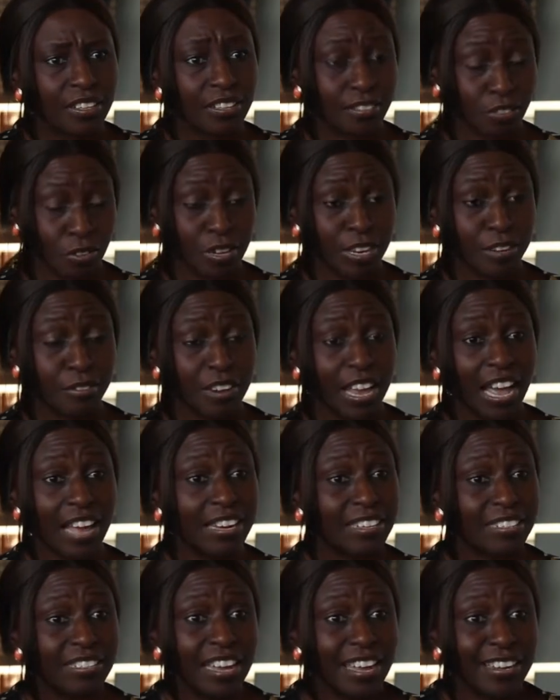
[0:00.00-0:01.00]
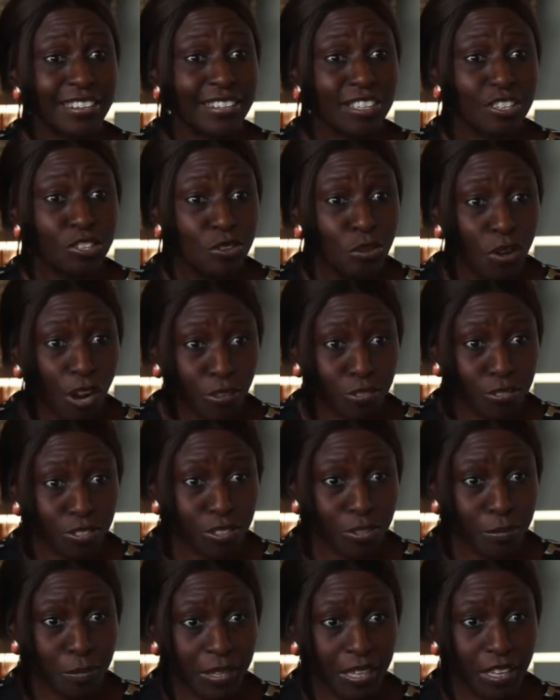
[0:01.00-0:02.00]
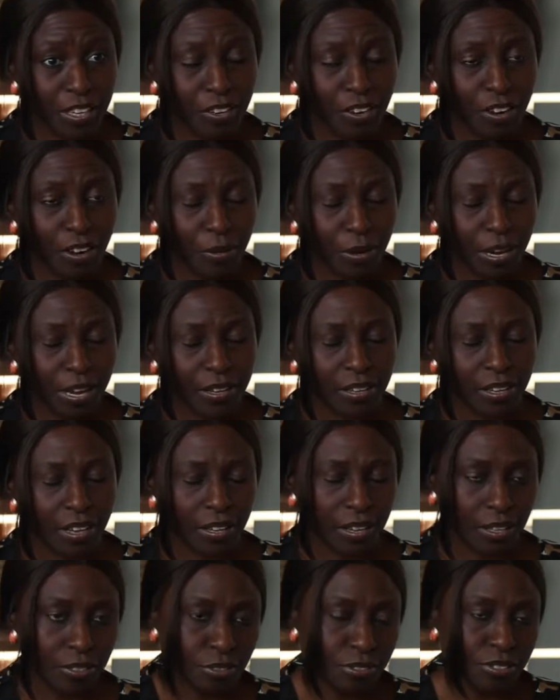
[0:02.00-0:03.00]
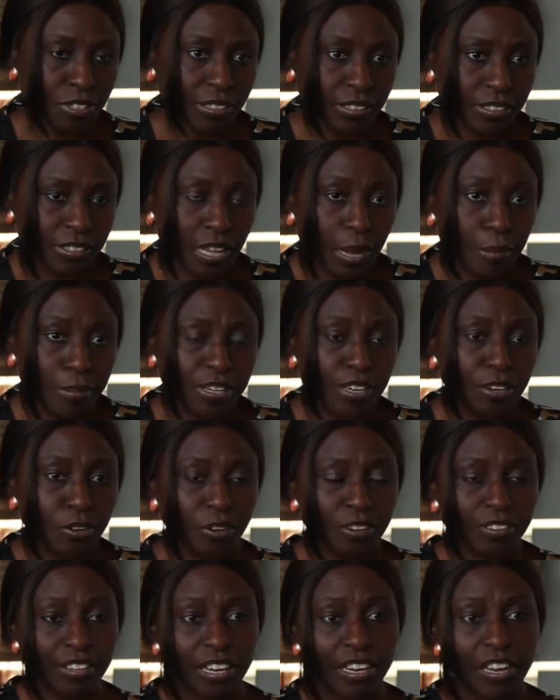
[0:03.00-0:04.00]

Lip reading: So in reality, I didn't know how to speak, you know. I told you I stammered and all that.